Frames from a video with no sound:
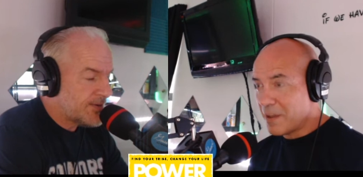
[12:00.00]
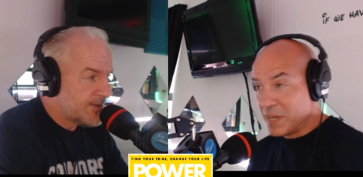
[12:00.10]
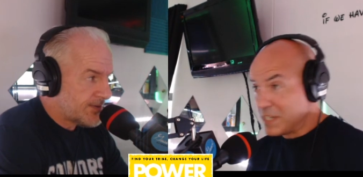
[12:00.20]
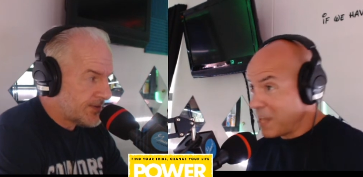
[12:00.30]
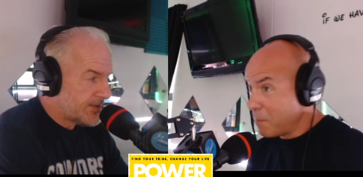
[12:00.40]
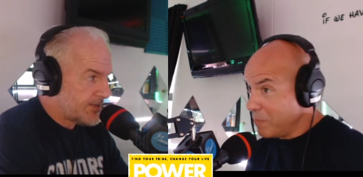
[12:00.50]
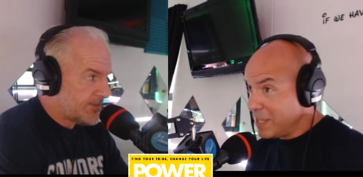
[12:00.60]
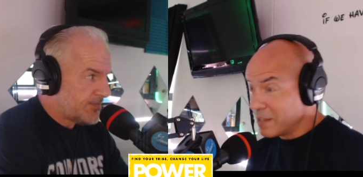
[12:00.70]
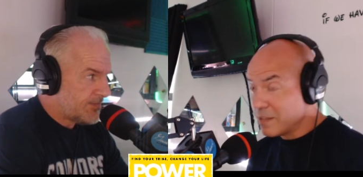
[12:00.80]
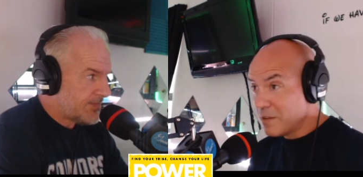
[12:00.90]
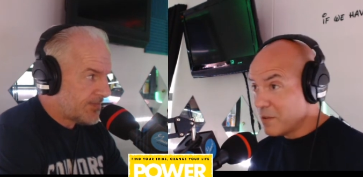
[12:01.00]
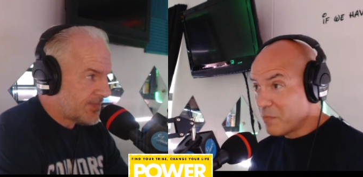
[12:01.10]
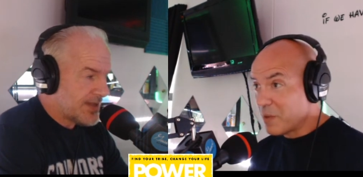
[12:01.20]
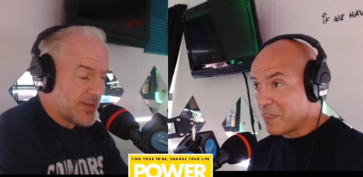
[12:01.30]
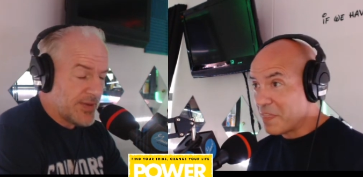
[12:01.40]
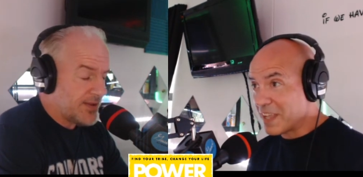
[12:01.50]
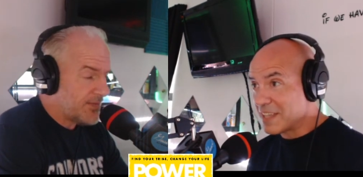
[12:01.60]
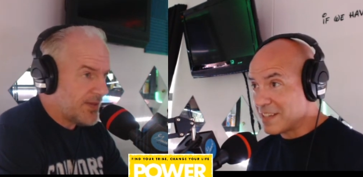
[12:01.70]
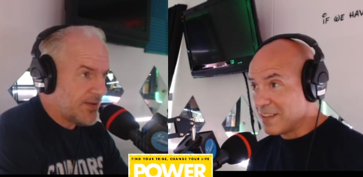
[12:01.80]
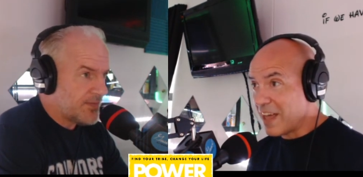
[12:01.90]
Speaker 1: it's not me,
Speaker 2: but I think it's
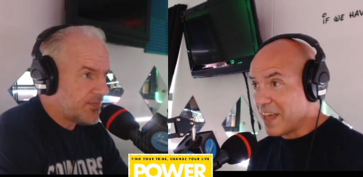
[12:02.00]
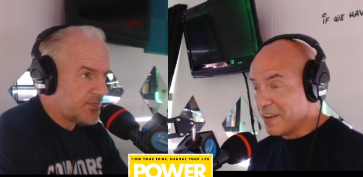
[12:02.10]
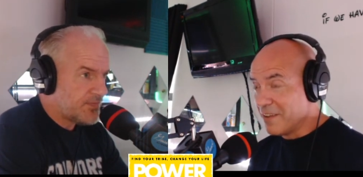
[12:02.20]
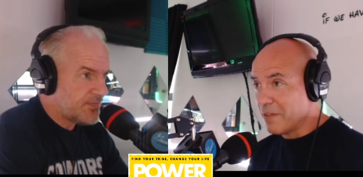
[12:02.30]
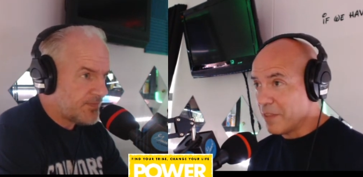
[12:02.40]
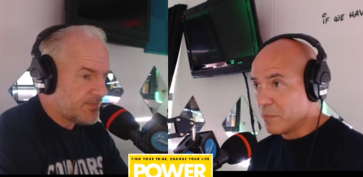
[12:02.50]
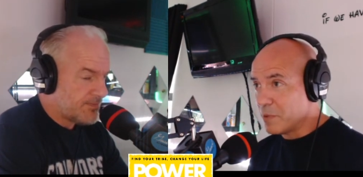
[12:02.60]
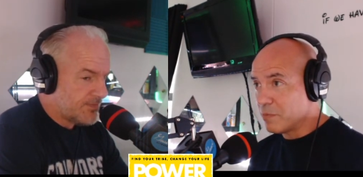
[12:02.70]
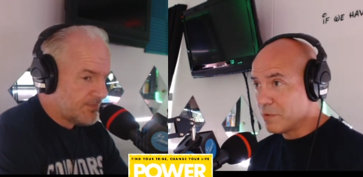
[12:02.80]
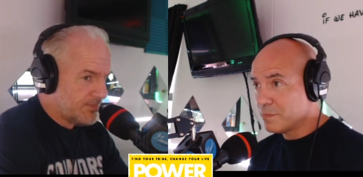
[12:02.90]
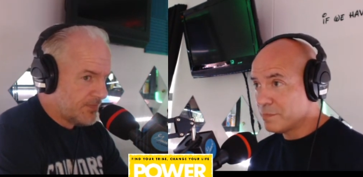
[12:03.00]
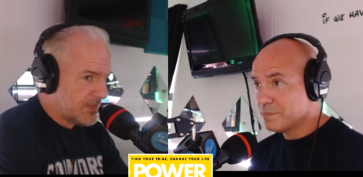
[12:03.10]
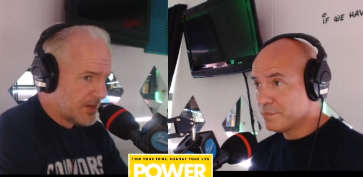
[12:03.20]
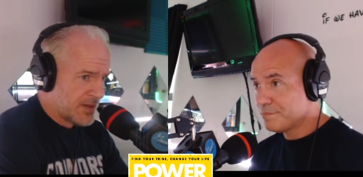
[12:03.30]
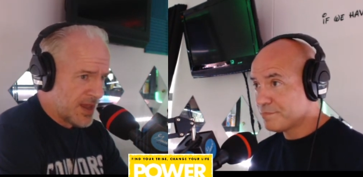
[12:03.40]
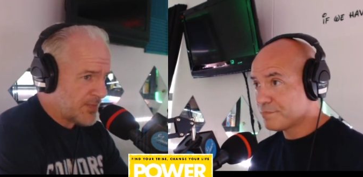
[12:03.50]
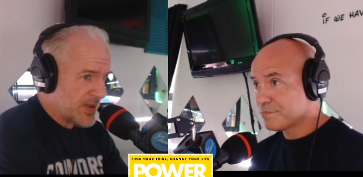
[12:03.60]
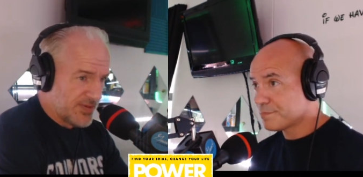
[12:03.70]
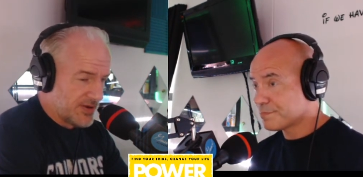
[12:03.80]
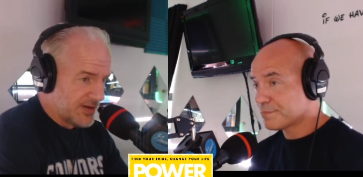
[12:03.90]
a lot of other people. A lot of
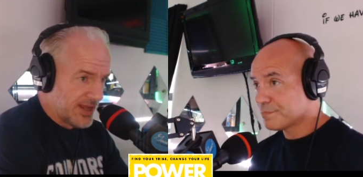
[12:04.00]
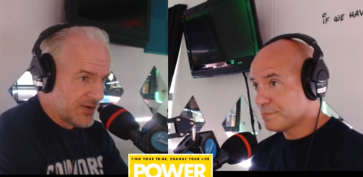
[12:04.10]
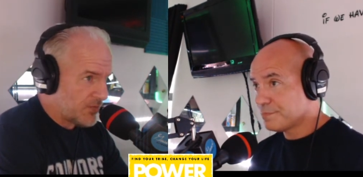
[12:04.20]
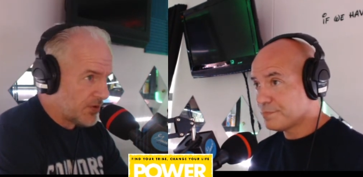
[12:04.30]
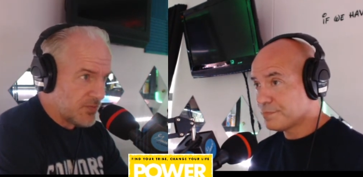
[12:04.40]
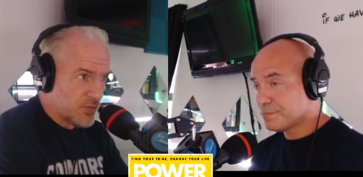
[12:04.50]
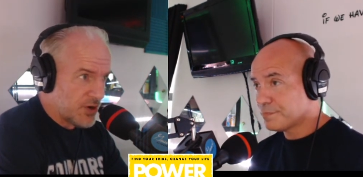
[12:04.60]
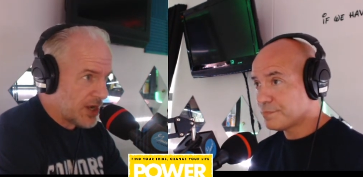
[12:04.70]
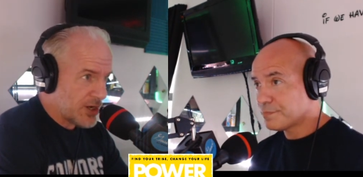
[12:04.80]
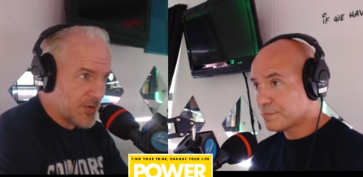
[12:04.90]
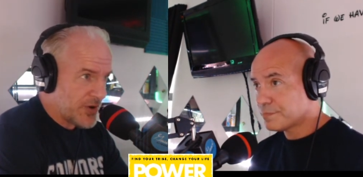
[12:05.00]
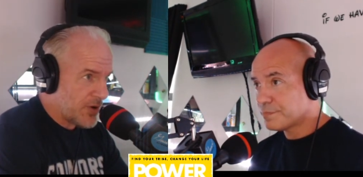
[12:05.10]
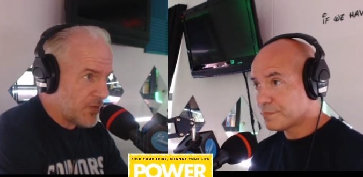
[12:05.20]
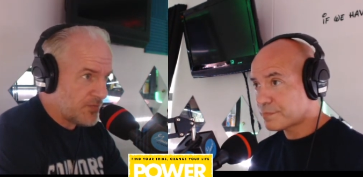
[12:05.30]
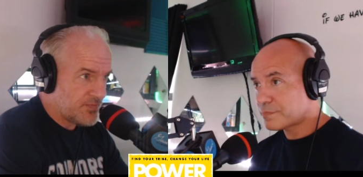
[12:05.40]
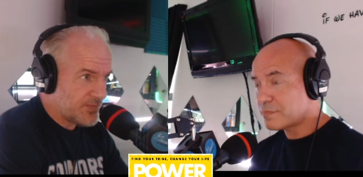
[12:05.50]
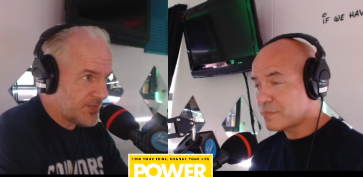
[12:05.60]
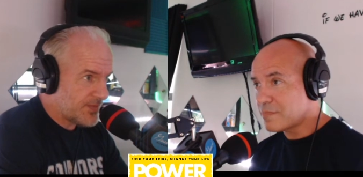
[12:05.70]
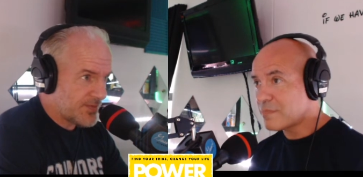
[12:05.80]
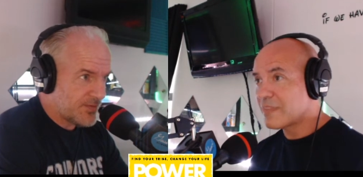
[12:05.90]
people are like, we're not going home.
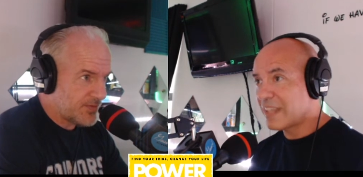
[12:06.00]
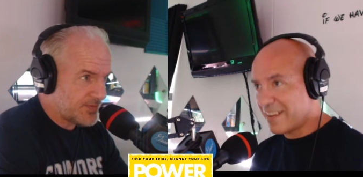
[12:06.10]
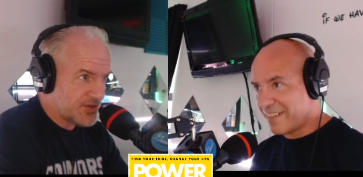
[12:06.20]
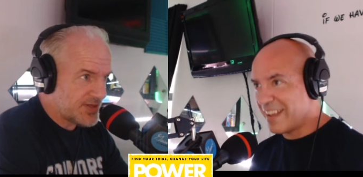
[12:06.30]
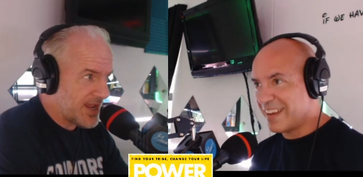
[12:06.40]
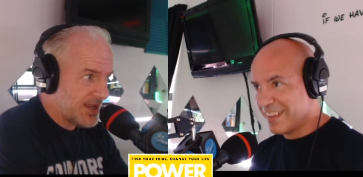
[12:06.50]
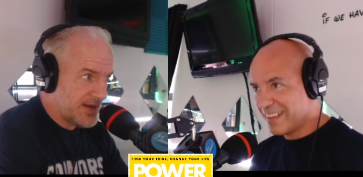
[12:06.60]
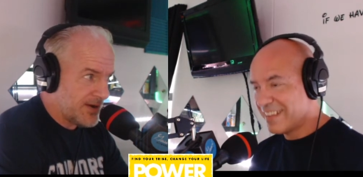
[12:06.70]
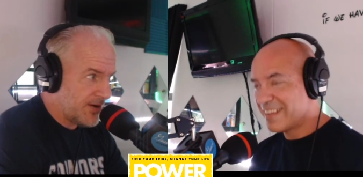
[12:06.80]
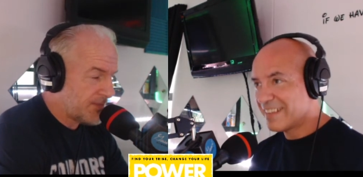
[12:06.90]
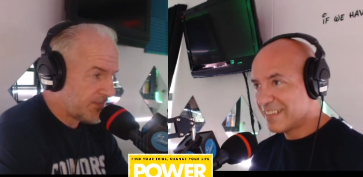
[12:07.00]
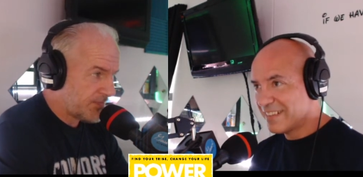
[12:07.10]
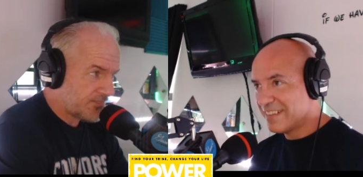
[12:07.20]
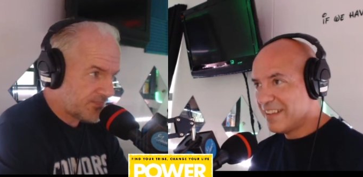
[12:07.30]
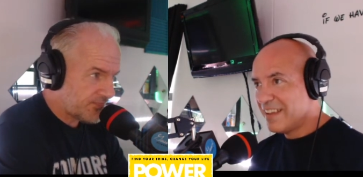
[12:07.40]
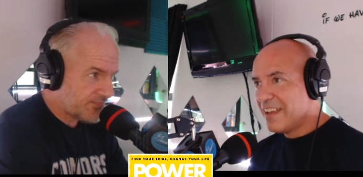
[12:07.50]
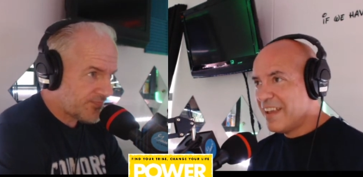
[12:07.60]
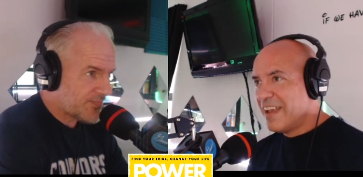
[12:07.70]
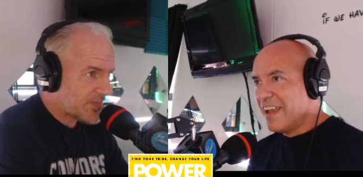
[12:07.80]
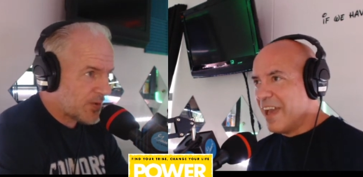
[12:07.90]
Speaker 1: We're staying here.
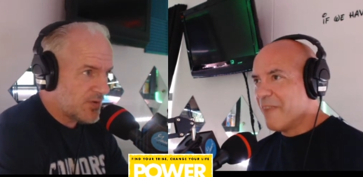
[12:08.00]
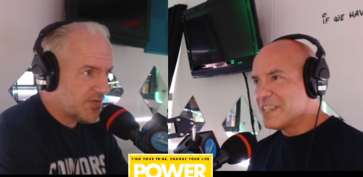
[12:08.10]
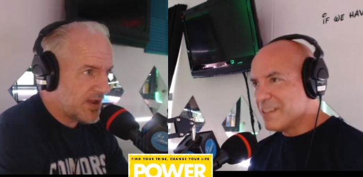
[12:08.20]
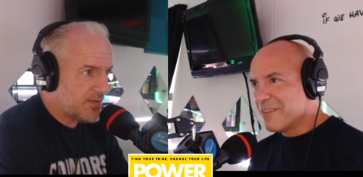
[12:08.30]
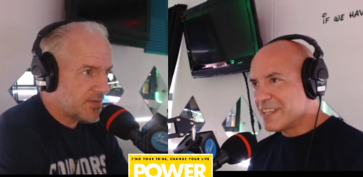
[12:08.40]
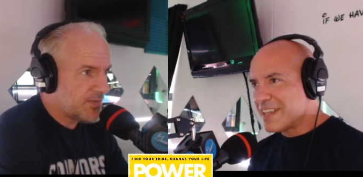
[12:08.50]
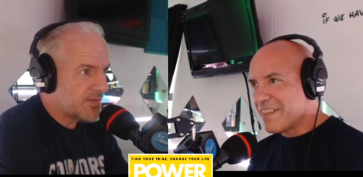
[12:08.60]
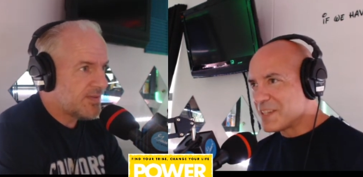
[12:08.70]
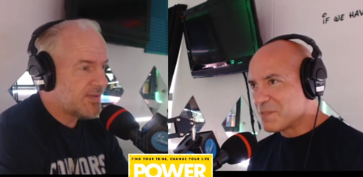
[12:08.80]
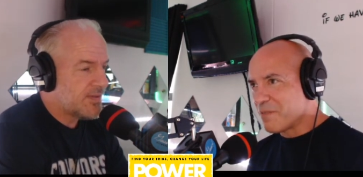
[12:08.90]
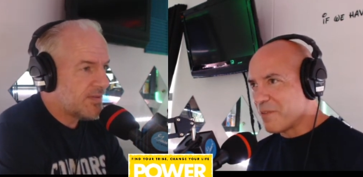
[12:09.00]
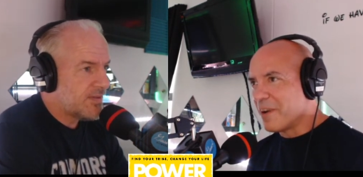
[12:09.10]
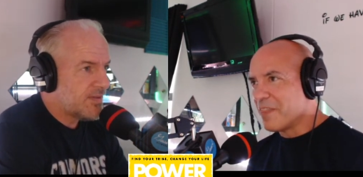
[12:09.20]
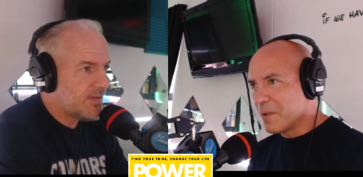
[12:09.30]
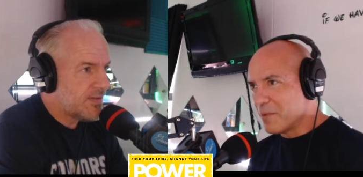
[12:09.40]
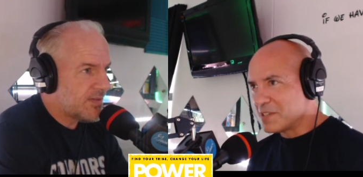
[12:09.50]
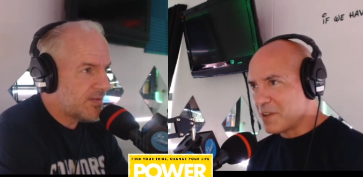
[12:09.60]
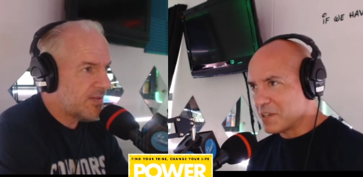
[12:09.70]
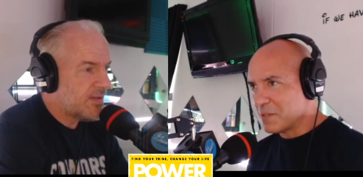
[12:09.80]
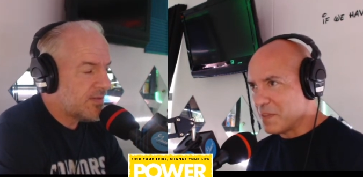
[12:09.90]
And we said this before. I think we
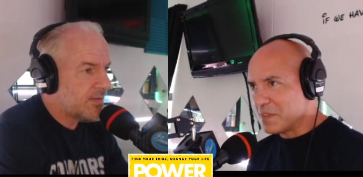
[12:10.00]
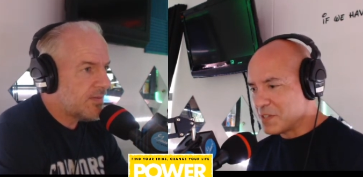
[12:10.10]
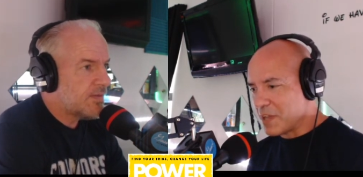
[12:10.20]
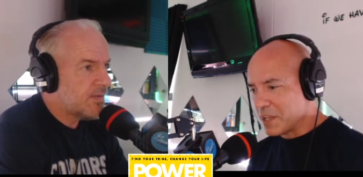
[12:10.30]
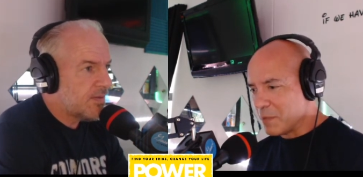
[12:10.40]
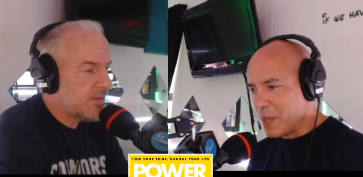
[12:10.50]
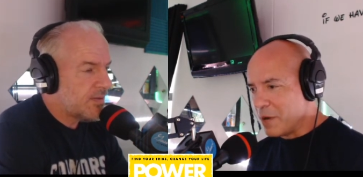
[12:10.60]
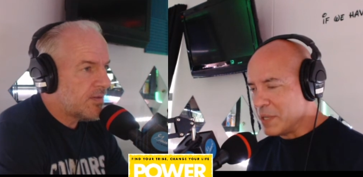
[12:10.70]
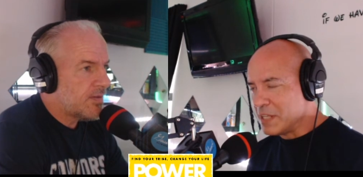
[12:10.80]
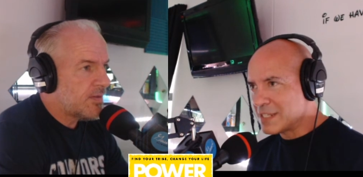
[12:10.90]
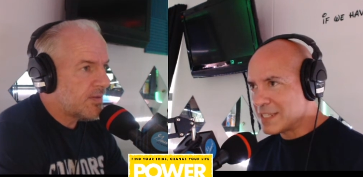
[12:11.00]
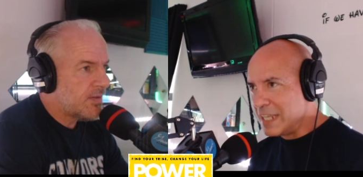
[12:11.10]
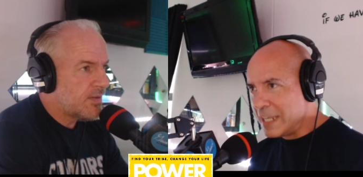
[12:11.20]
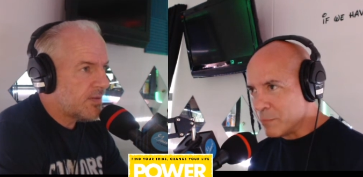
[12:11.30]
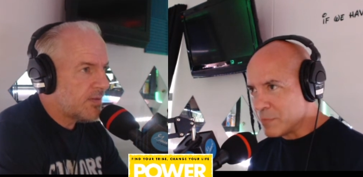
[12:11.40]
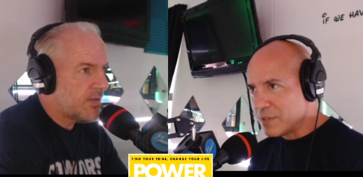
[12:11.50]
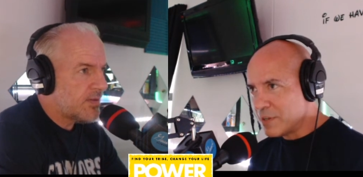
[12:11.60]
talked about this documentary. He seemed